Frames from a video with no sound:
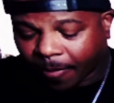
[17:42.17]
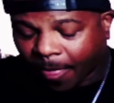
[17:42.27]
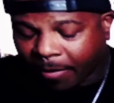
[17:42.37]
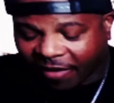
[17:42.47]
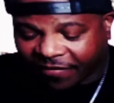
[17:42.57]

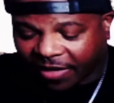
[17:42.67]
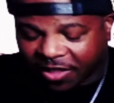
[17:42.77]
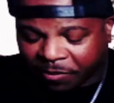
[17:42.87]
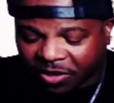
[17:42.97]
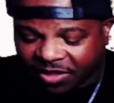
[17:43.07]
But I feel like this
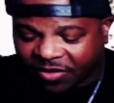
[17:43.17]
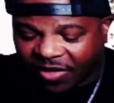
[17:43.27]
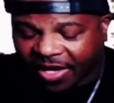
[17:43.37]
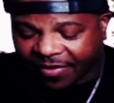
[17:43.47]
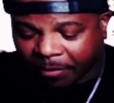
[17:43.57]
person's
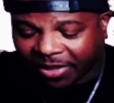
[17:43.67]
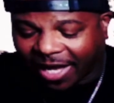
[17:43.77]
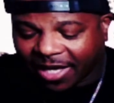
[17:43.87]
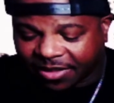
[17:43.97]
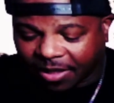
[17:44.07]
thinking, they're
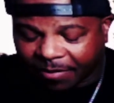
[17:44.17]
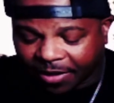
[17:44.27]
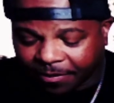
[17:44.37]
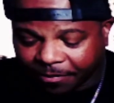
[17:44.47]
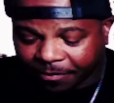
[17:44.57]
planning something.
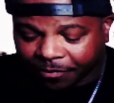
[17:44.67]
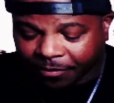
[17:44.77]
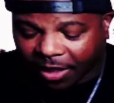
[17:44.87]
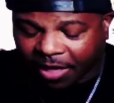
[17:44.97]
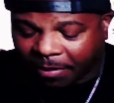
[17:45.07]

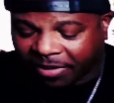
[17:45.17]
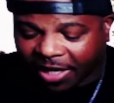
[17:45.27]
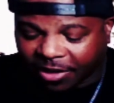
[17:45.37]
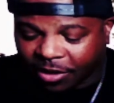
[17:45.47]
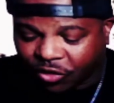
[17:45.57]
They could be
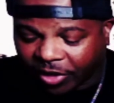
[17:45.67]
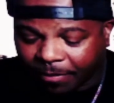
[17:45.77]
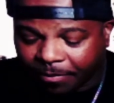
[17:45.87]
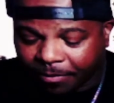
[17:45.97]
planning a trip.